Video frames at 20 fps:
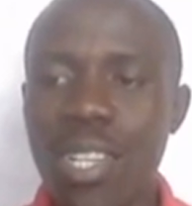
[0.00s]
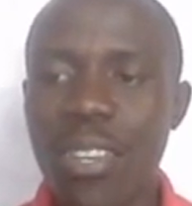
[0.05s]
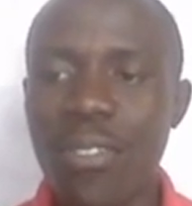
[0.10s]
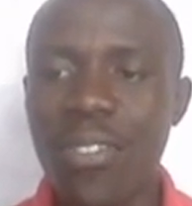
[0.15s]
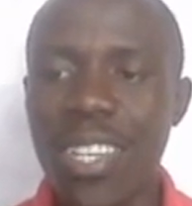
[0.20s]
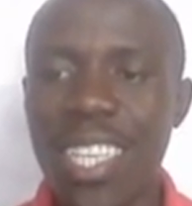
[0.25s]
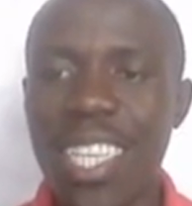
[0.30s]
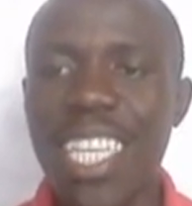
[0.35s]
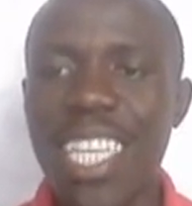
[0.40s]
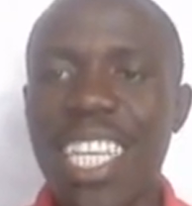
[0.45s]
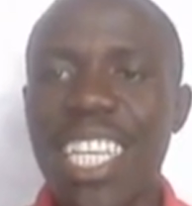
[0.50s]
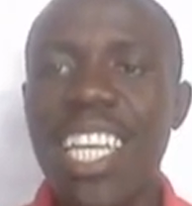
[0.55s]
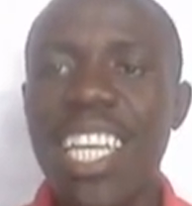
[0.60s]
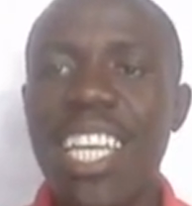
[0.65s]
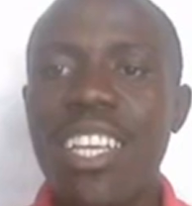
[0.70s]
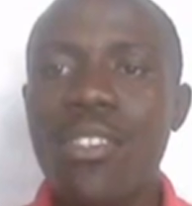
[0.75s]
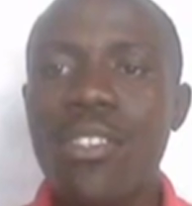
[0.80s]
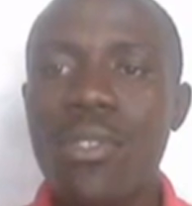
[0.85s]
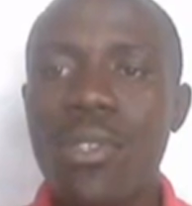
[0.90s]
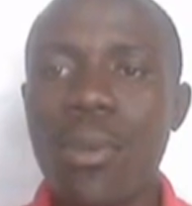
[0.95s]
everything.
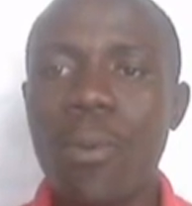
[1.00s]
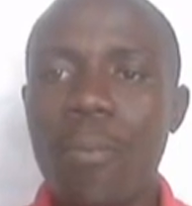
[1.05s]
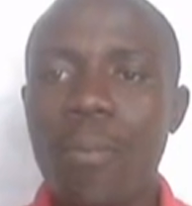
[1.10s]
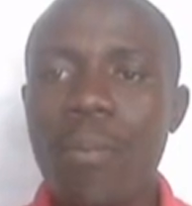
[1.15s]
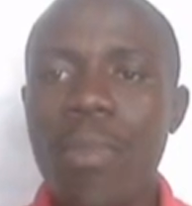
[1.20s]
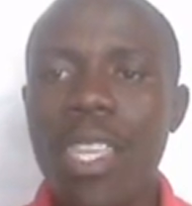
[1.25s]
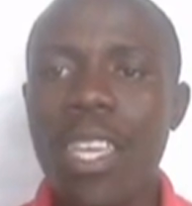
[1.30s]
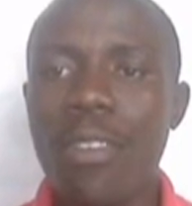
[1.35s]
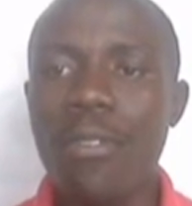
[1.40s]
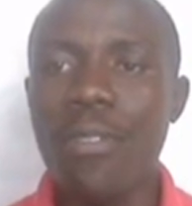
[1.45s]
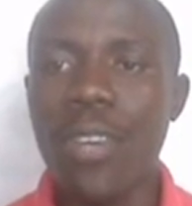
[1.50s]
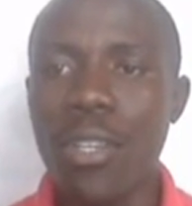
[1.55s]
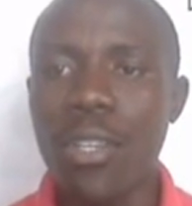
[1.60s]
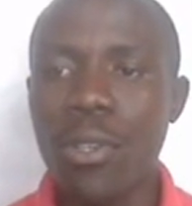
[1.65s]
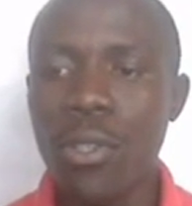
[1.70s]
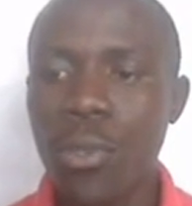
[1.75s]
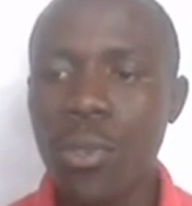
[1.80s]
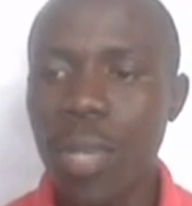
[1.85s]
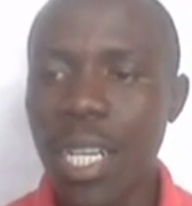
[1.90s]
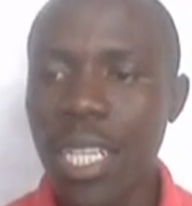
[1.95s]
So if I
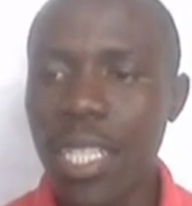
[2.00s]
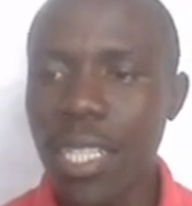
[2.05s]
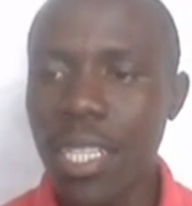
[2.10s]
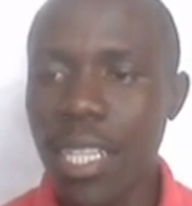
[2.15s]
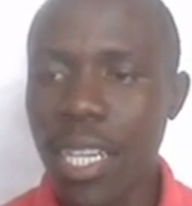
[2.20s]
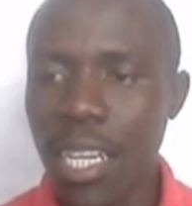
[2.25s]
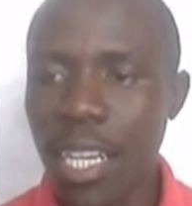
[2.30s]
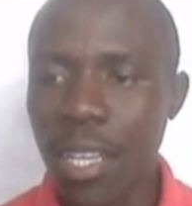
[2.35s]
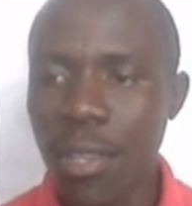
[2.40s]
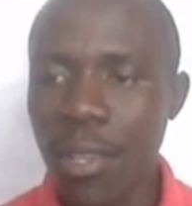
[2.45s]
don't want that,